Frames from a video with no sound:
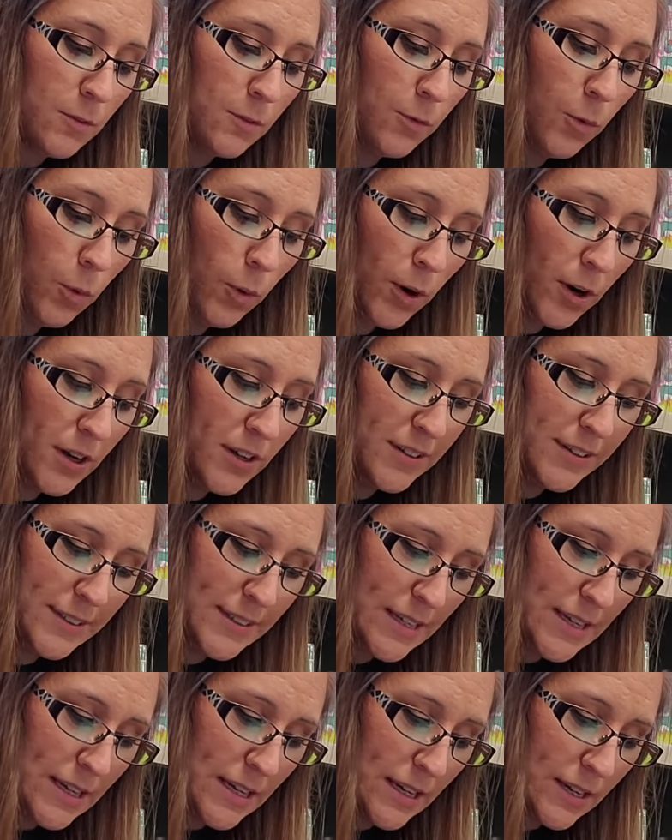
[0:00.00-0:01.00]
for, you
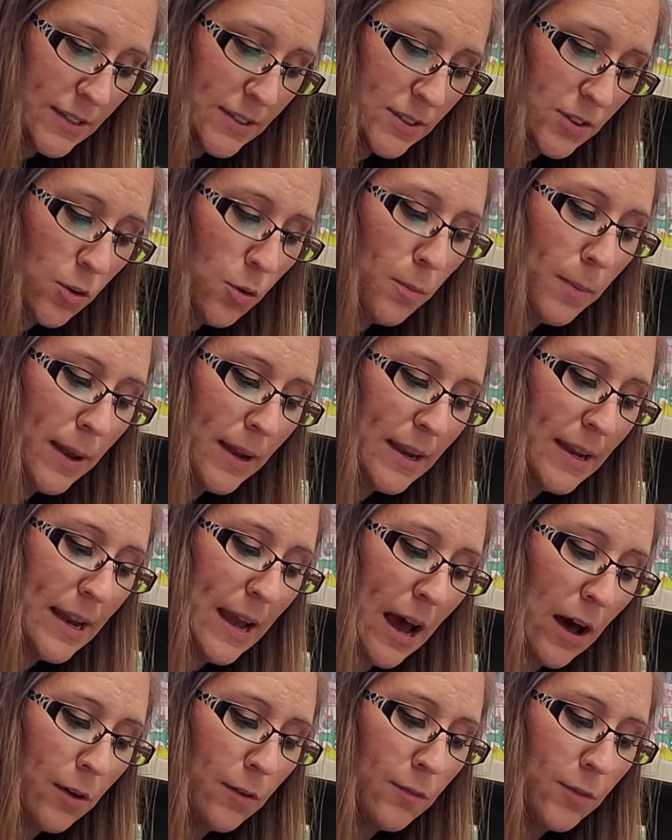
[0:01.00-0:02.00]
see, so
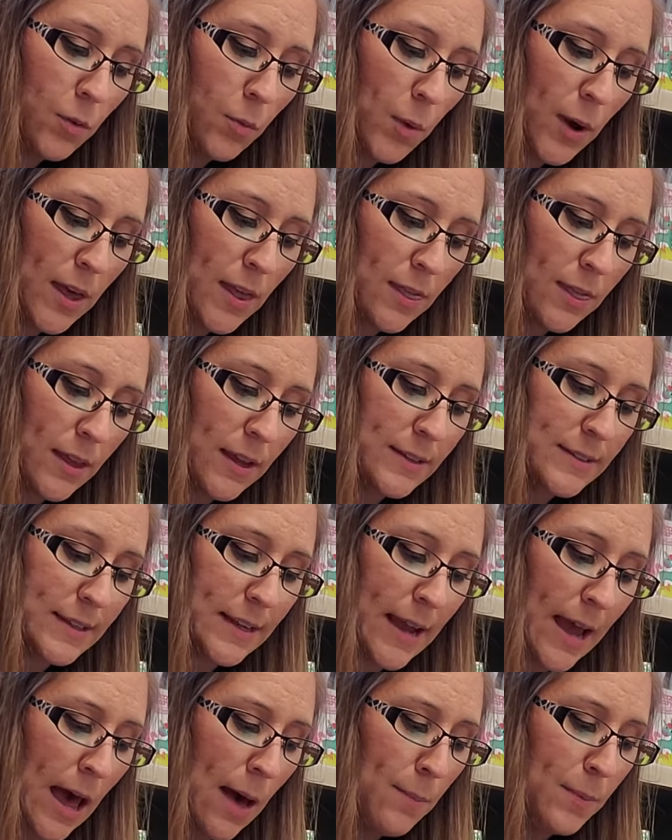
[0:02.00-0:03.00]
many out-of-the-way things
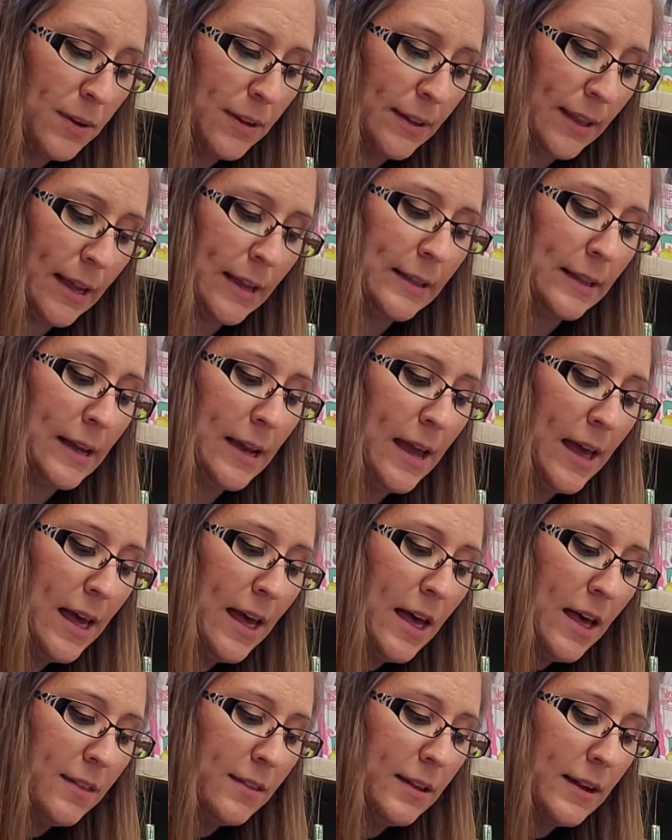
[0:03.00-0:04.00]
had happened lately
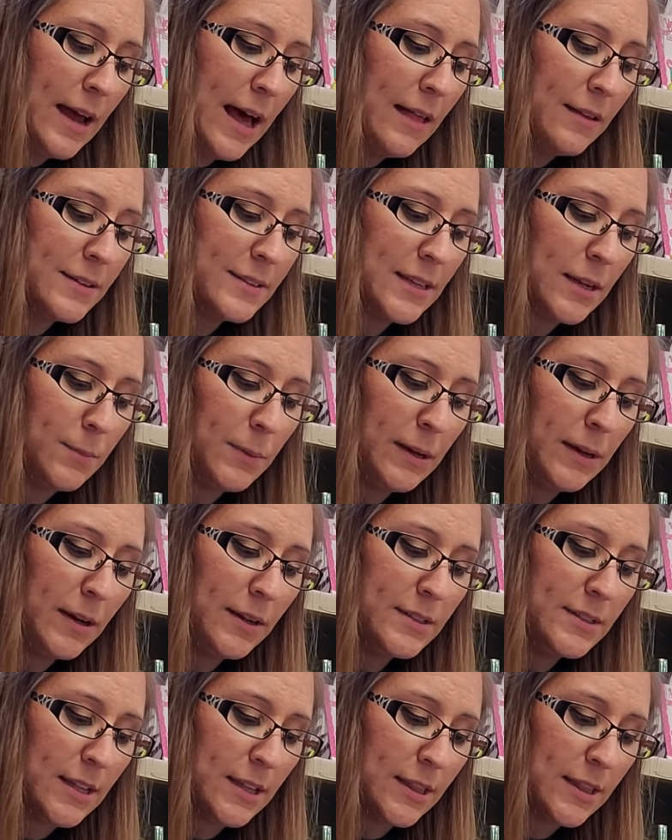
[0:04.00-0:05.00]
that Alice had
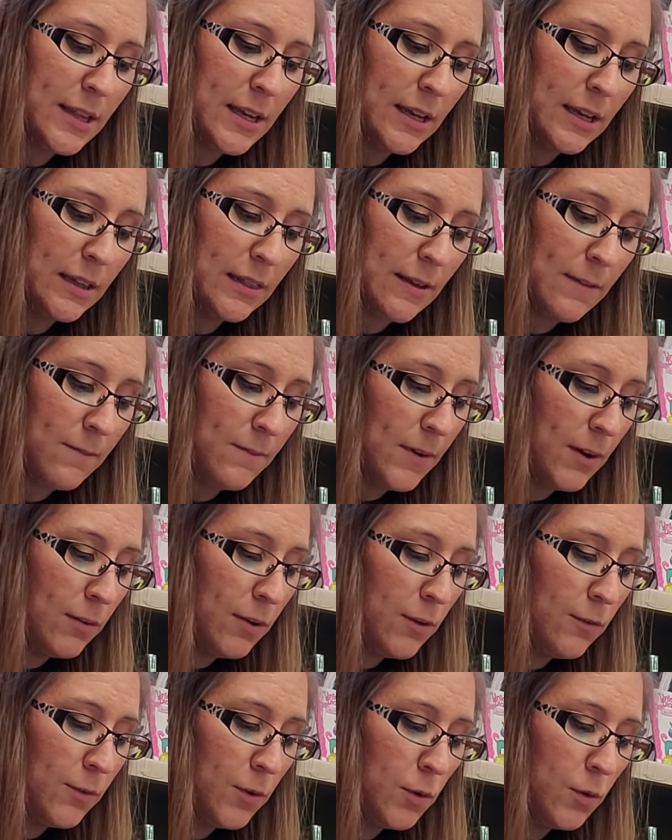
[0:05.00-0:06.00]
begun to think that
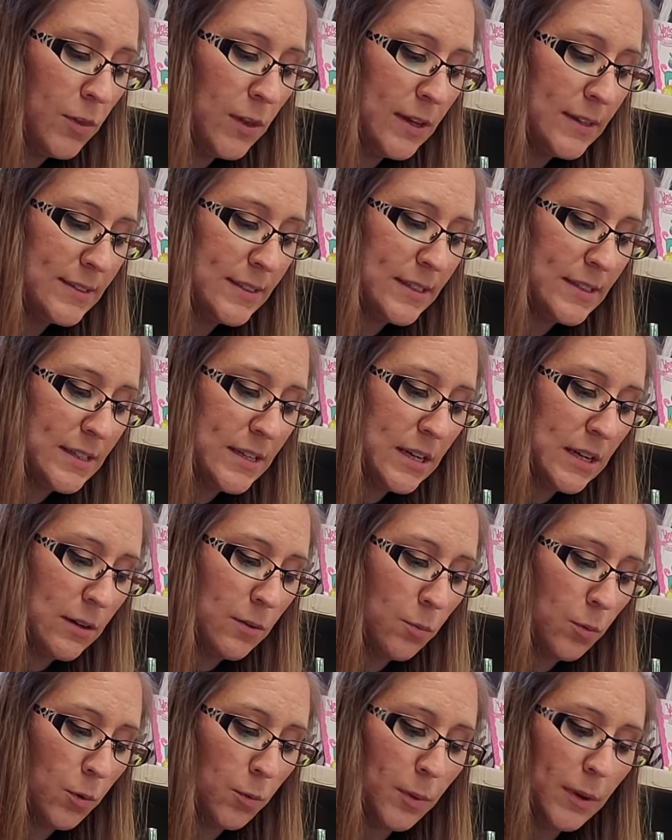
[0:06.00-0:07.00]
very few things
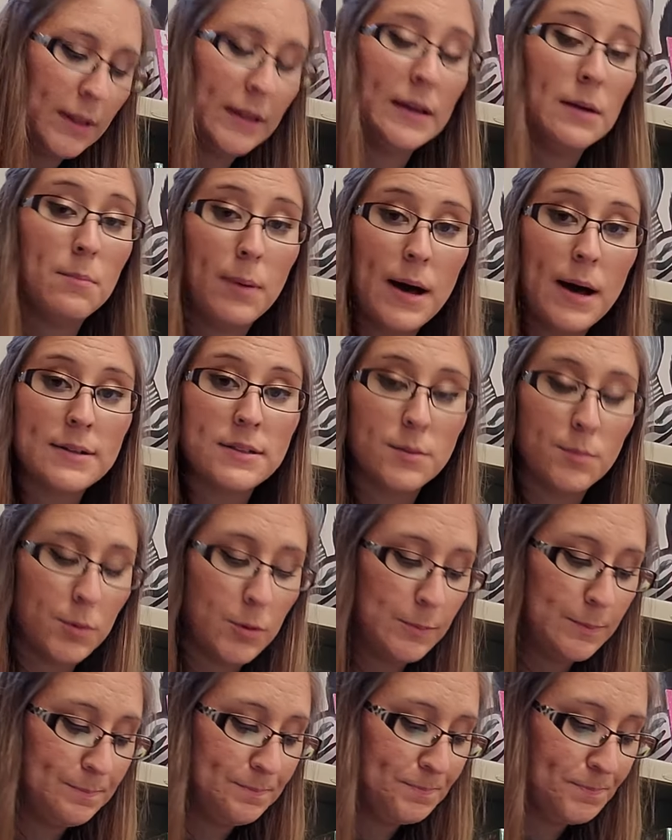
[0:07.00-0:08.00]
indeed were really
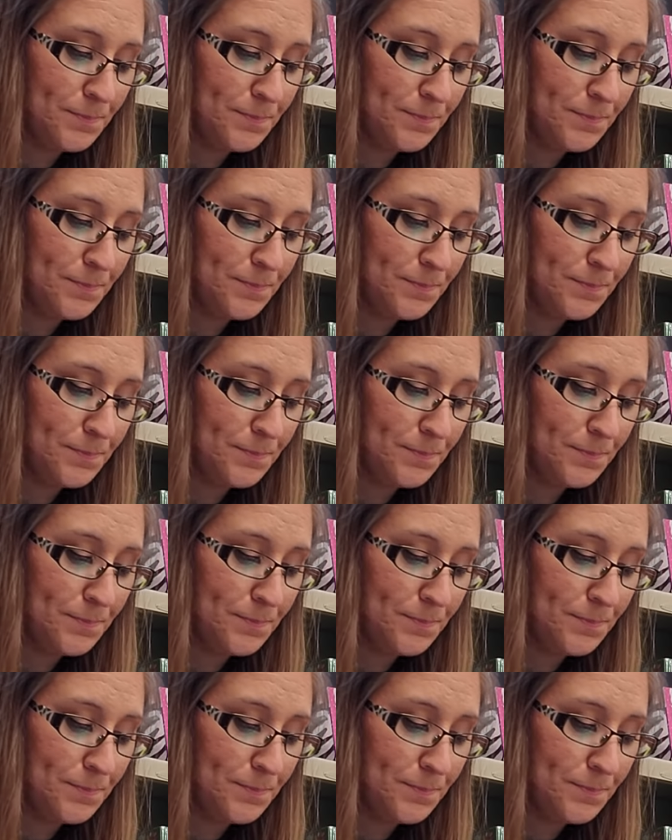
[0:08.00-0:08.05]
impossible.